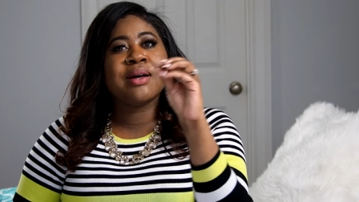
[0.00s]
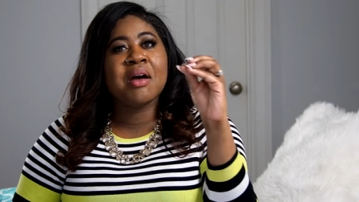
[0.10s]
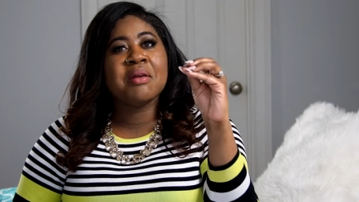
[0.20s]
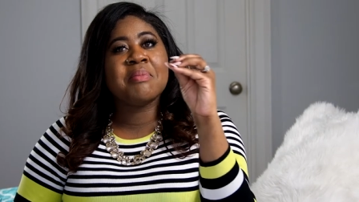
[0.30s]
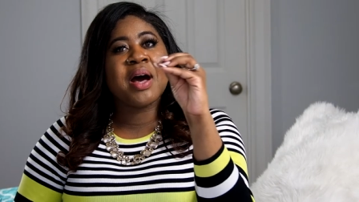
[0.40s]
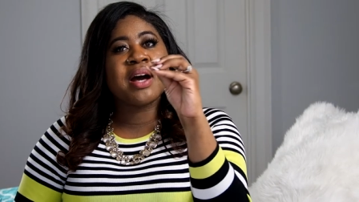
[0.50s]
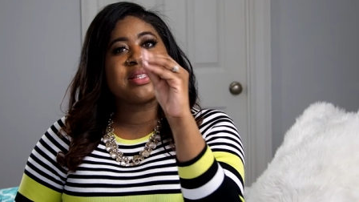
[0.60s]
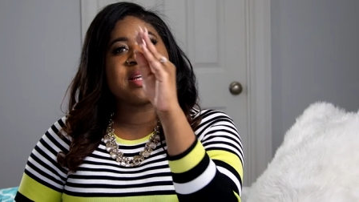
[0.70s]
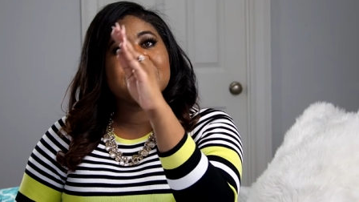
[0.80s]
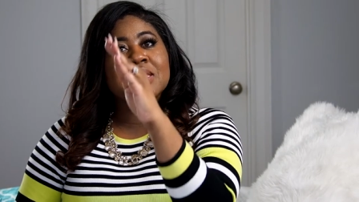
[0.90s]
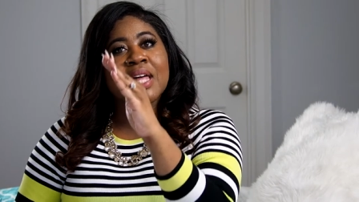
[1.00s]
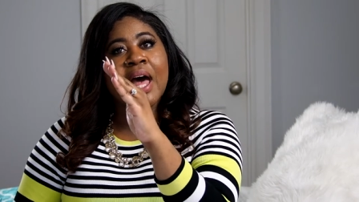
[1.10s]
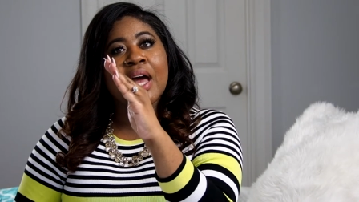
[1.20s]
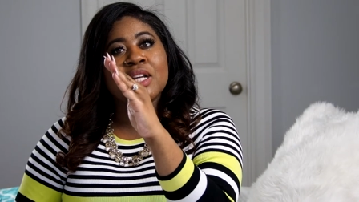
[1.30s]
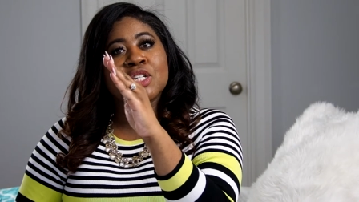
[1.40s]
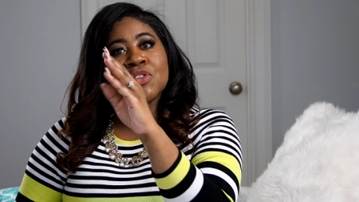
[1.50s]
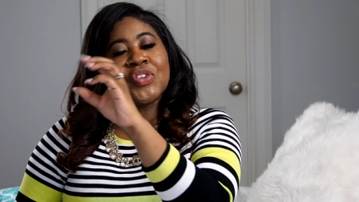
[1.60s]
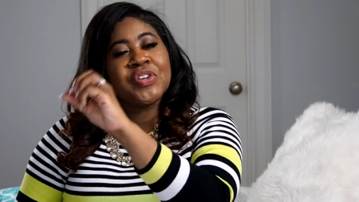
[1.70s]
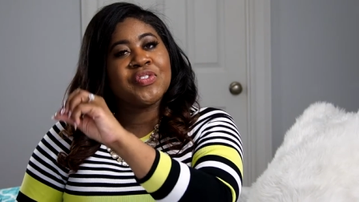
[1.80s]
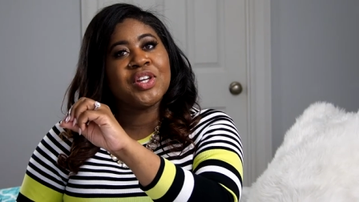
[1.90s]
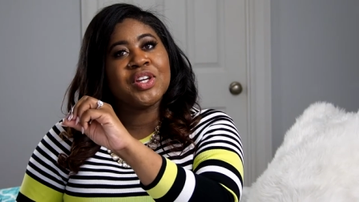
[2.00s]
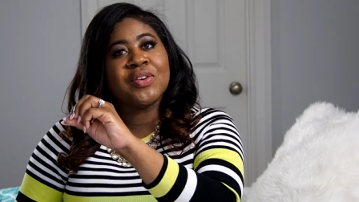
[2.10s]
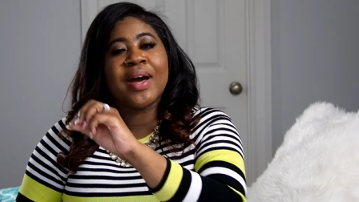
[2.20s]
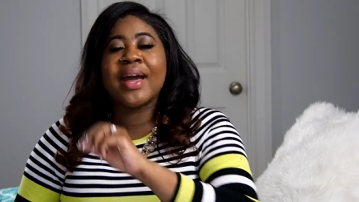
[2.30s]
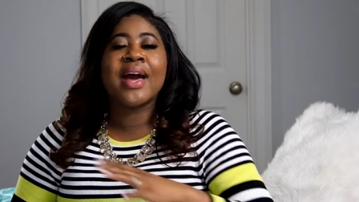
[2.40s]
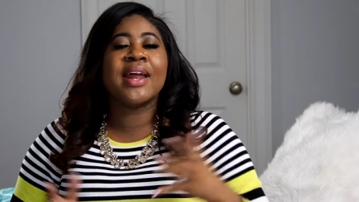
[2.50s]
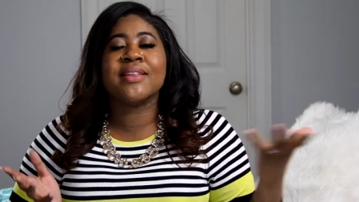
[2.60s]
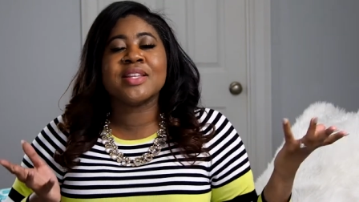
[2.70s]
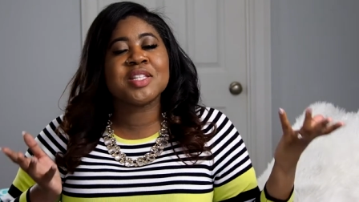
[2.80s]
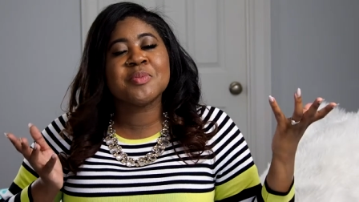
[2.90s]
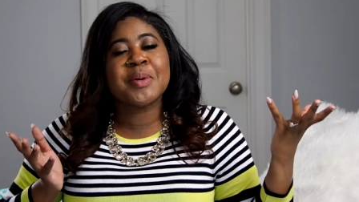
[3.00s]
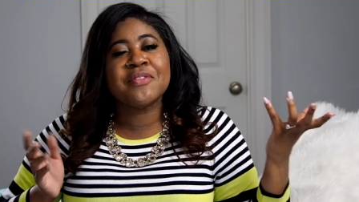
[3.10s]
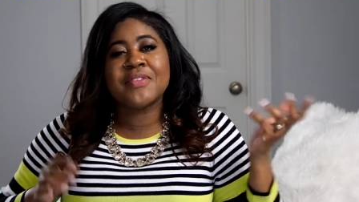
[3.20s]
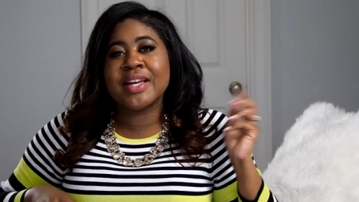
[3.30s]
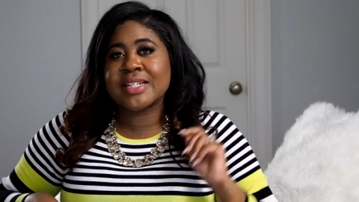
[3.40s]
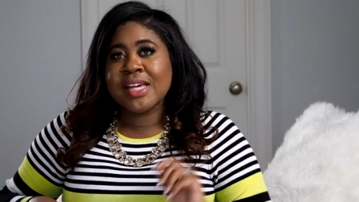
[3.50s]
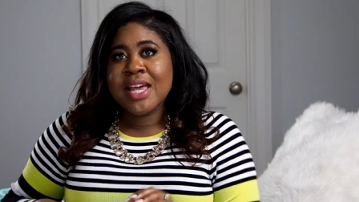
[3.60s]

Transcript: Unboxing slash review. I got it. This is perfect.